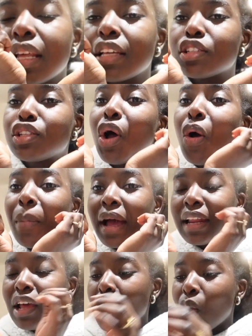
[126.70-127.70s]
that's so
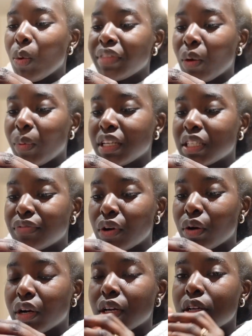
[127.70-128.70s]
bad. When that went into
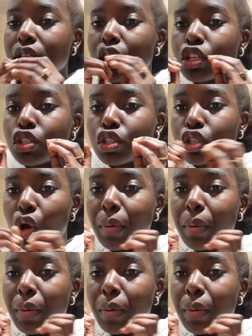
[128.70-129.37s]
focus, so